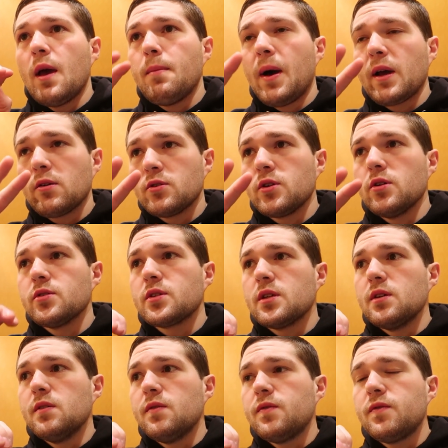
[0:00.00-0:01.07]
Michael
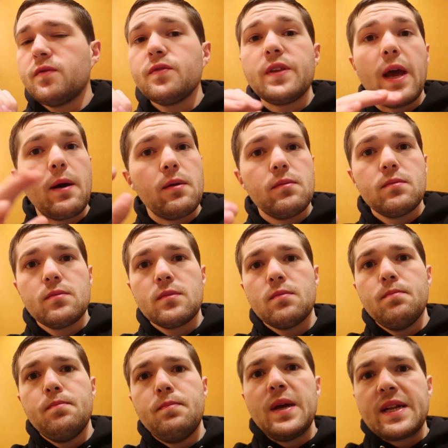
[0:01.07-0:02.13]
Joseph, Big yeah,
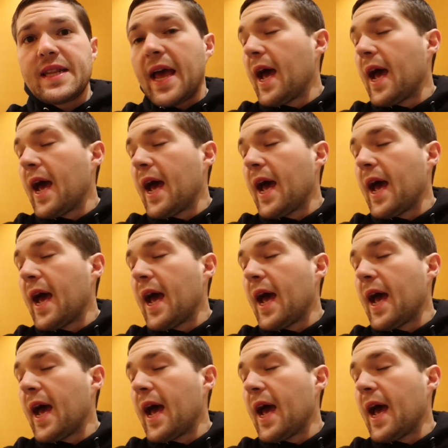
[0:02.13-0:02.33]
Daddy, Big